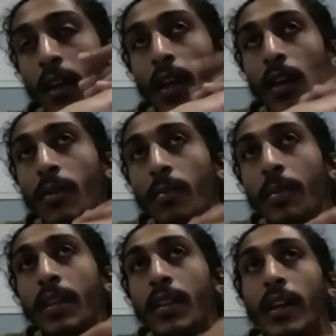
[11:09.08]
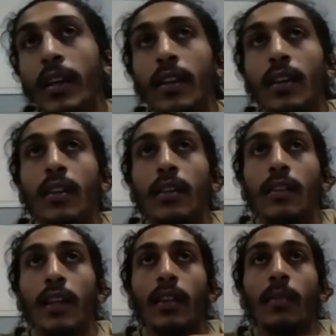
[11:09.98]
would be like
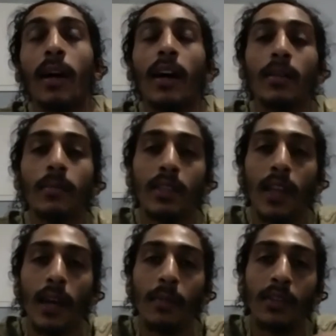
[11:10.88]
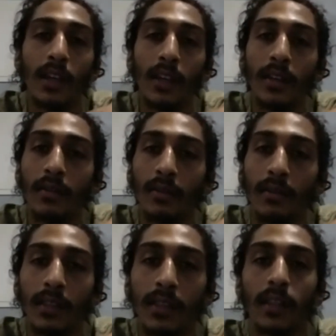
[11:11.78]
like the bottom is Hempstead
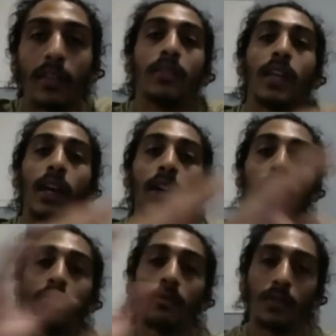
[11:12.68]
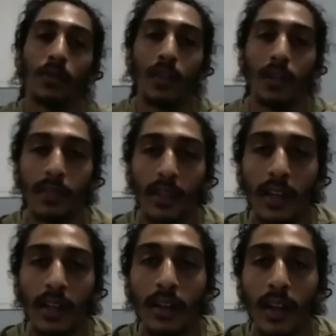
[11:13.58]
is like the town. It's called
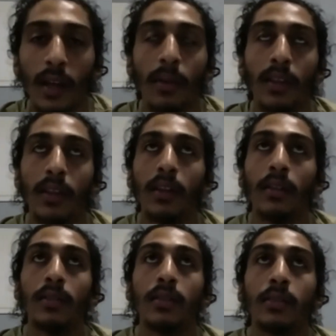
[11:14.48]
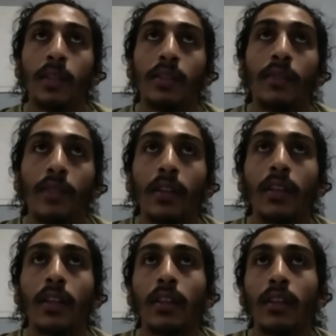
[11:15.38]
Hempstead. Yeah, but yeah. the
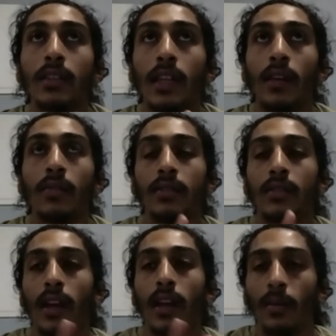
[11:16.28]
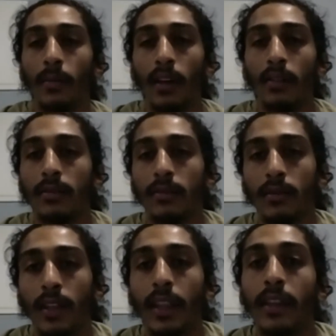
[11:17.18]
specifically the town is Elmont.
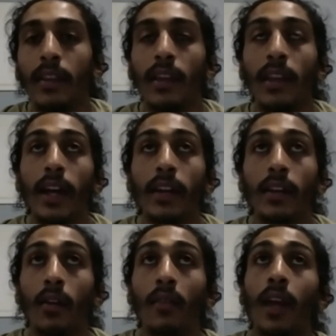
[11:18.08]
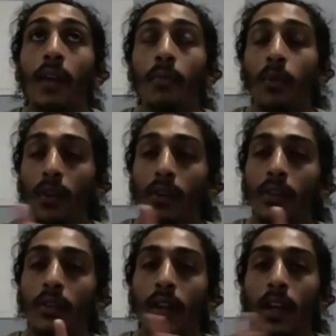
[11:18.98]
And in that, on that
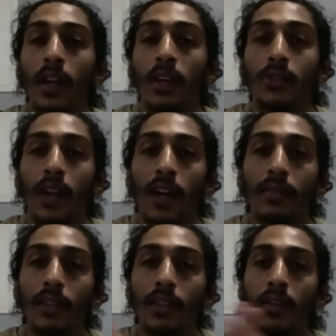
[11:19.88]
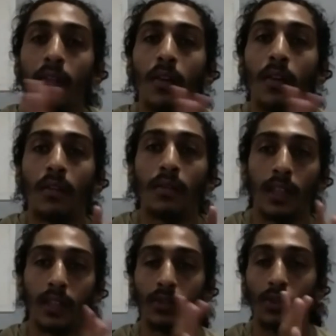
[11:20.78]
border, traveling,
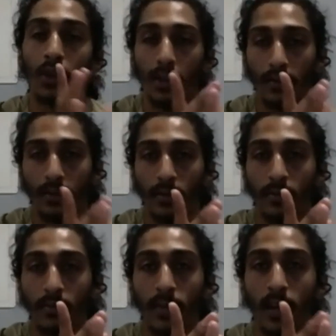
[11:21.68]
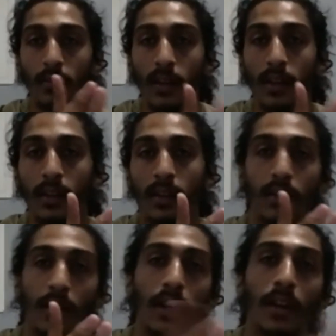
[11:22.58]
like starting from Elmont
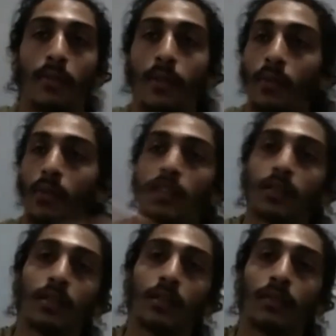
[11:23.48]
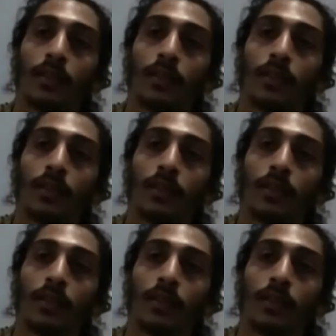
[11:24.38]
and for the rest of